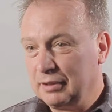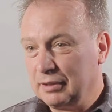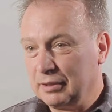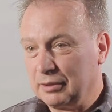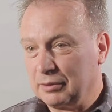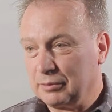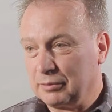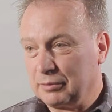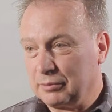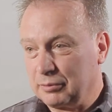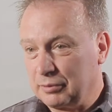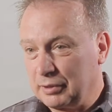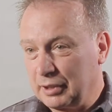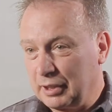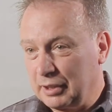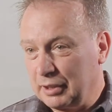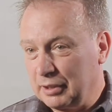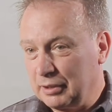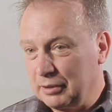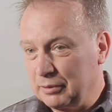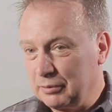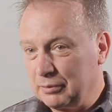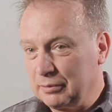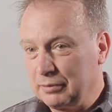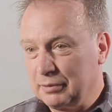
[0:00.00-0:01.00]
You know,
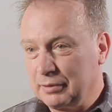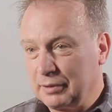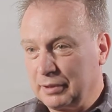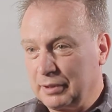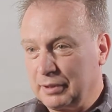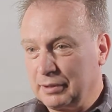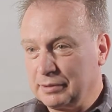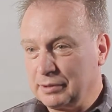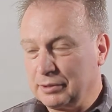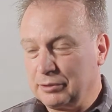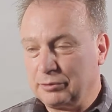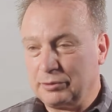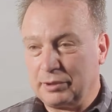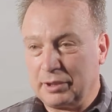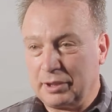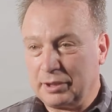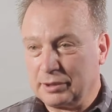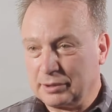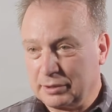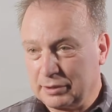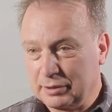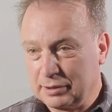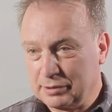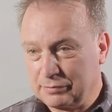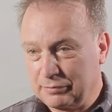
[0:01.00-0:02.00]
today the
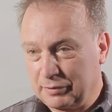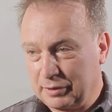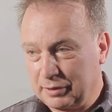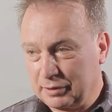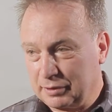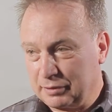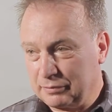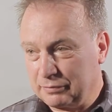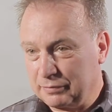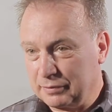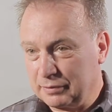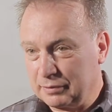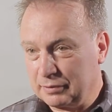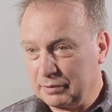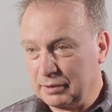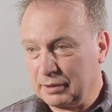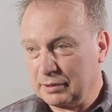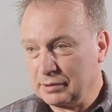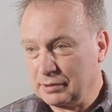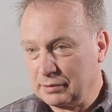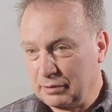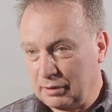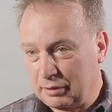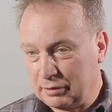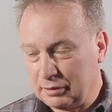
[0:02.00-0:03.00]
situation is very different
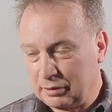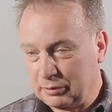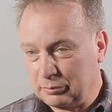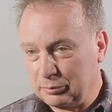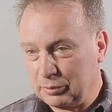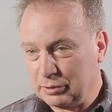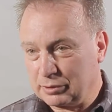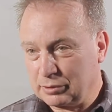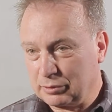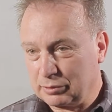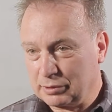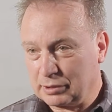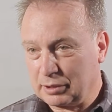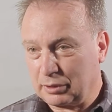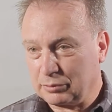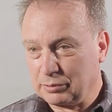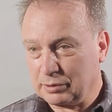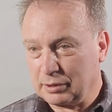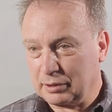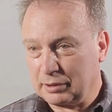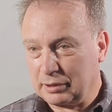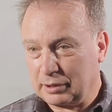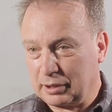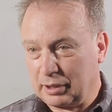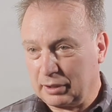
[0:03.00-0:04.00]
and starting with
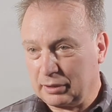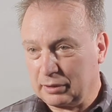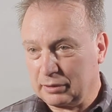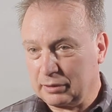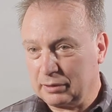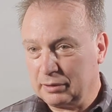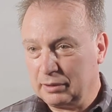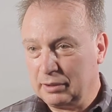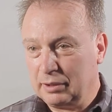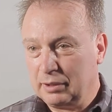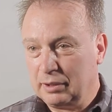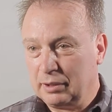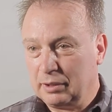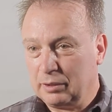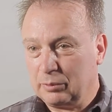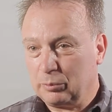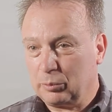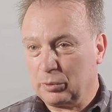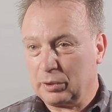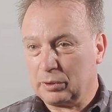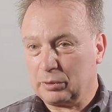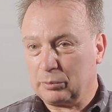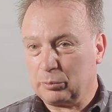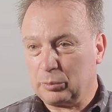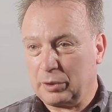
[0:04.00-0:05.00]
2010
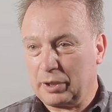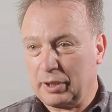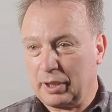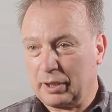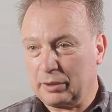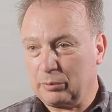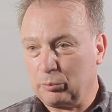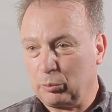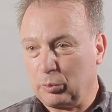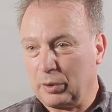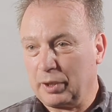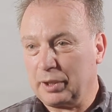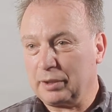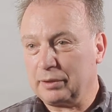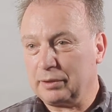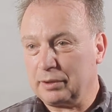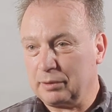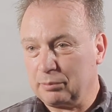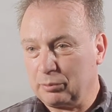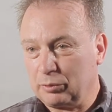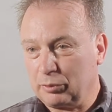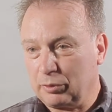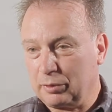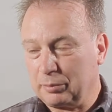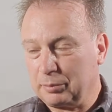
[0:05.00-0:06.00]
when we had wide
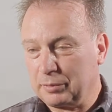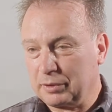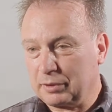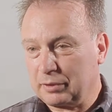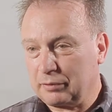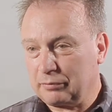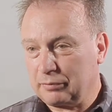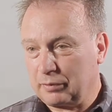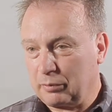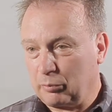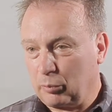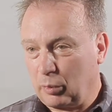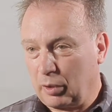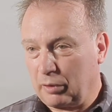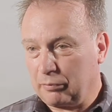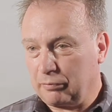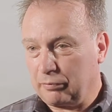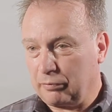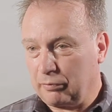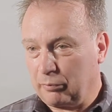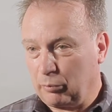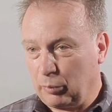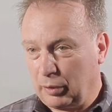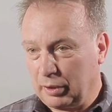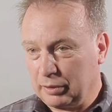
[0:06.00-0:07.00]
deployment of the
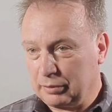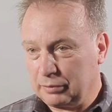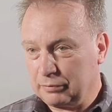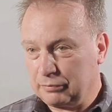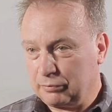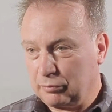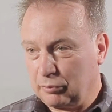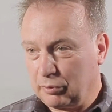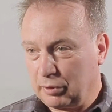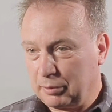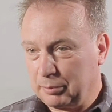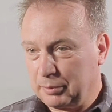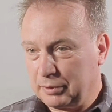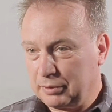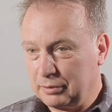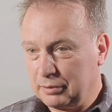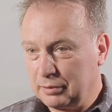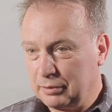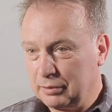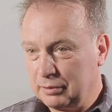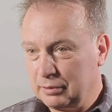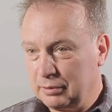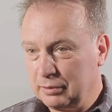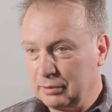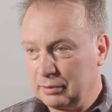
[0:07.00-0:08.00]
WOFF1
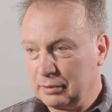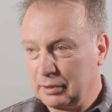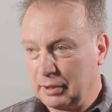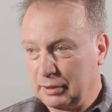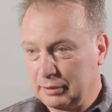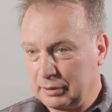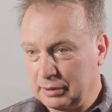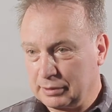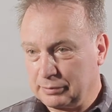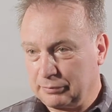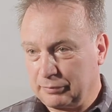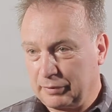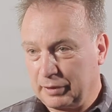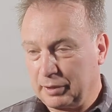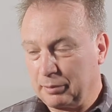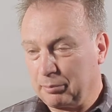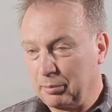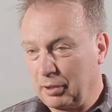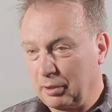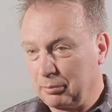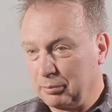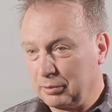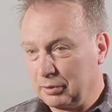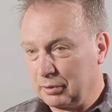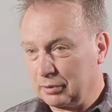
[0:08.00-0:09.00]
format that is very
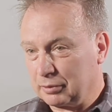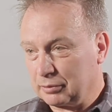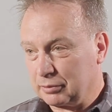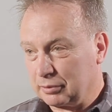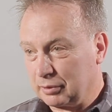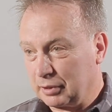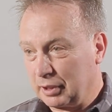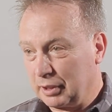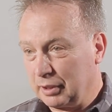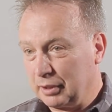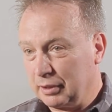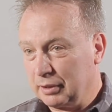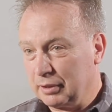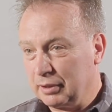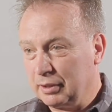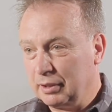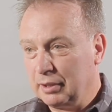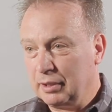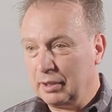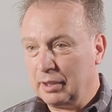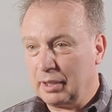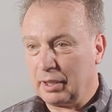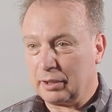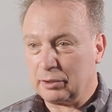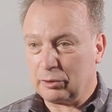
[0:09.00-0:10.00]
popular today
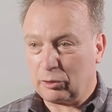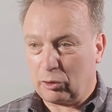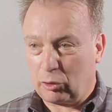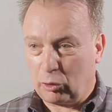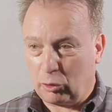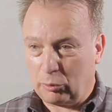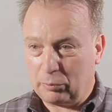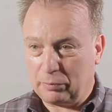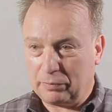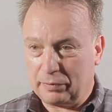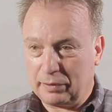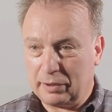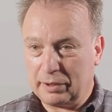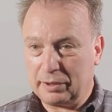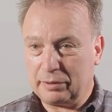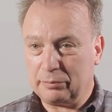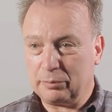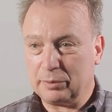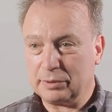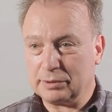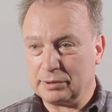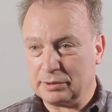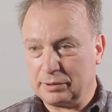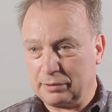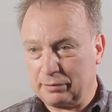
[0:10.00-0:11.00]
and hopefully
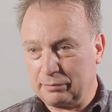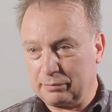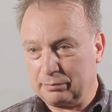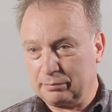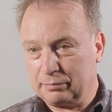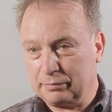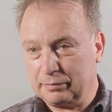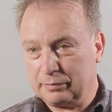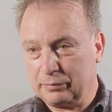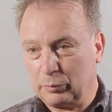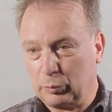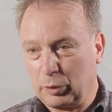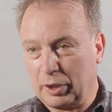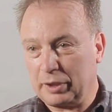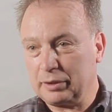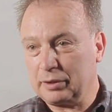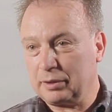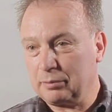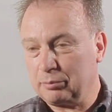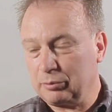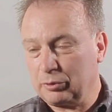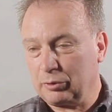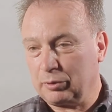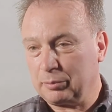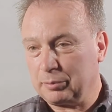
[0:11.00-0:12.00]
with the wide
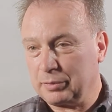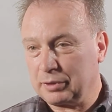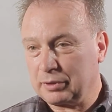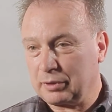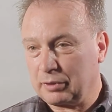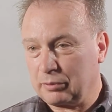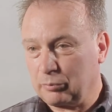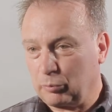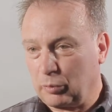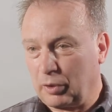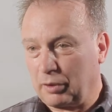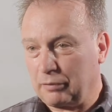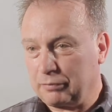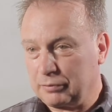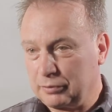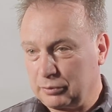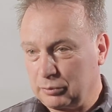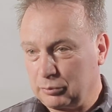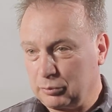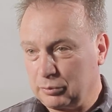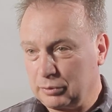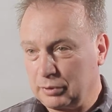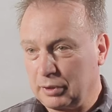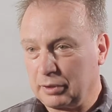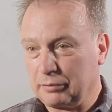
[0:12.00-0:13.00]
deployment in
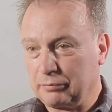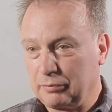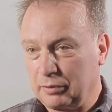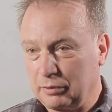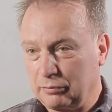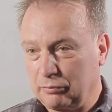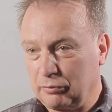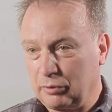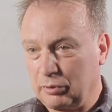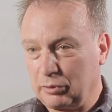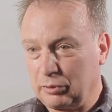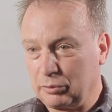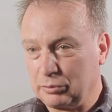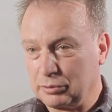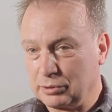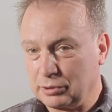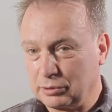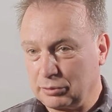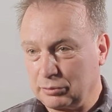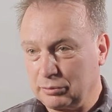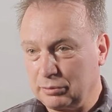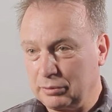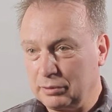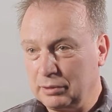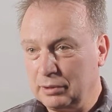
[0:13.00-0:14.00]
WOFF2 that will follow
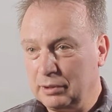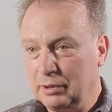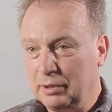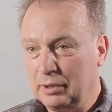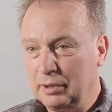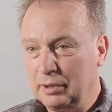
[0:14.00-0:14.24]
soon,